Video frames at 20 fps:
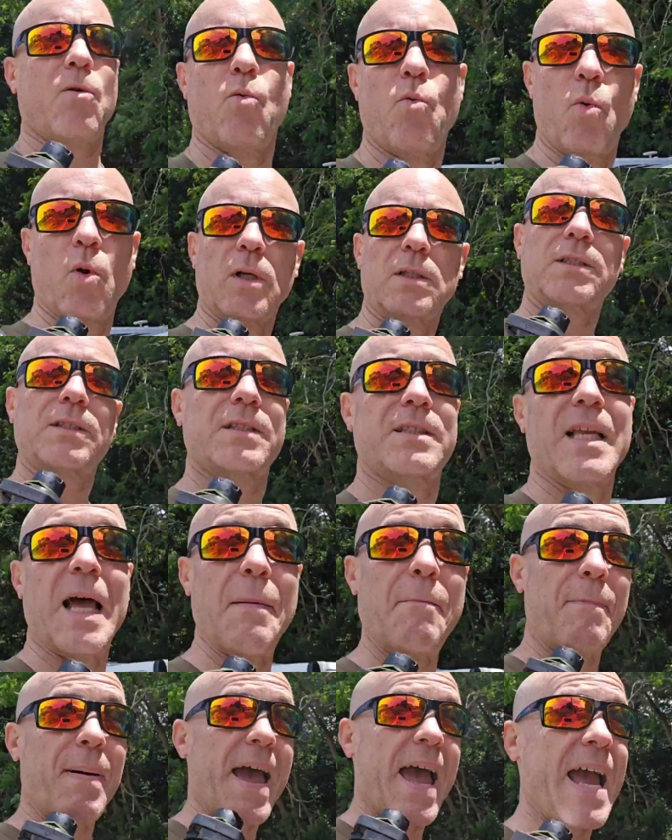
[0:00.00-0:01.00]
What I
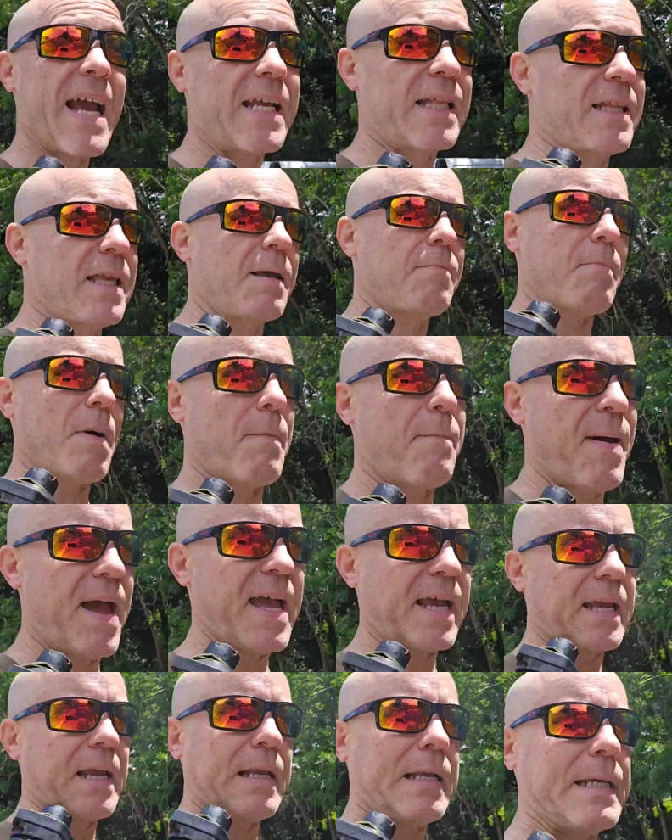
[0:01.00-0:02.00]
packed, my
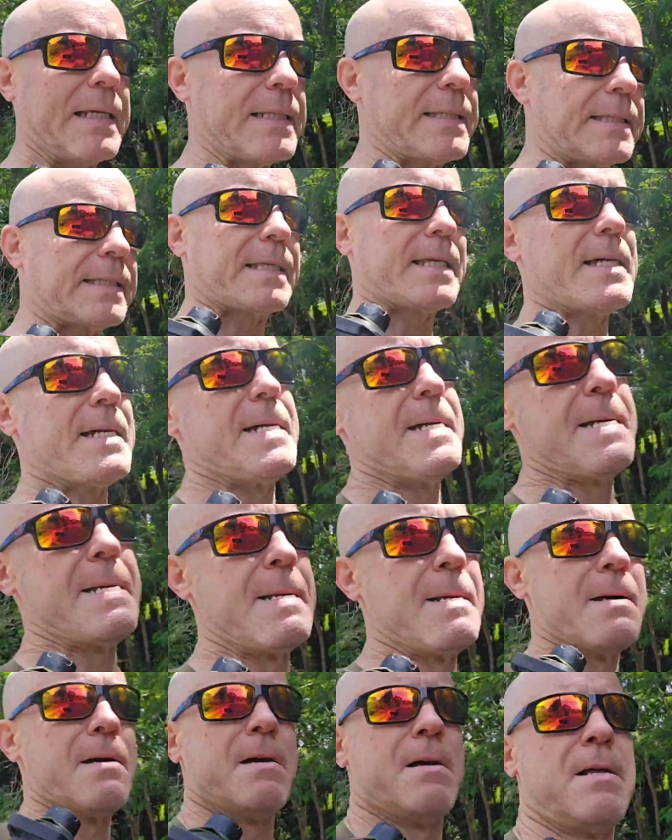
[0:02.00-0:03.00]
packing list,
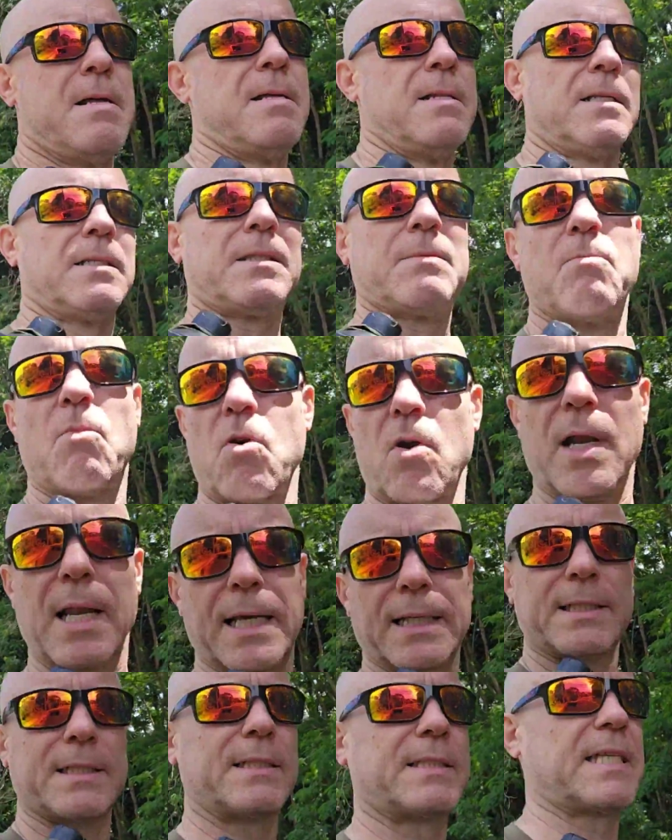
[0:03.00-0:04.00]
it's more or
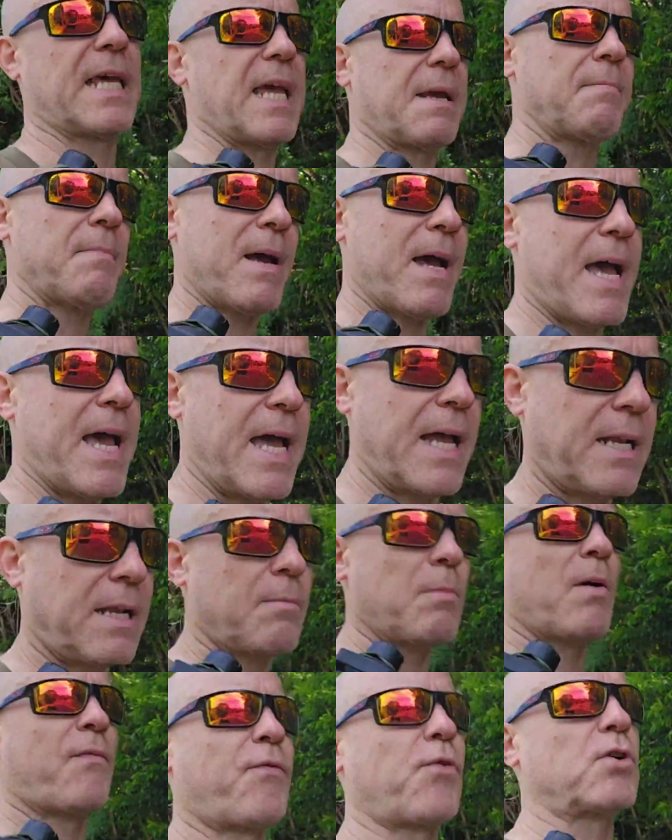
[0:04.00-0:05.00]
less the same I had on
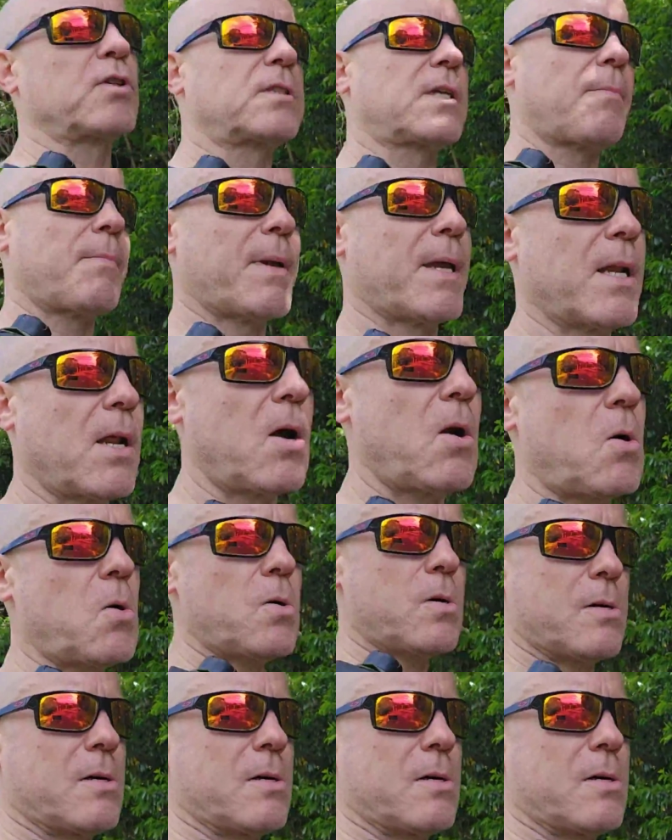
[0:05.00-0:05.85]
my first Camino.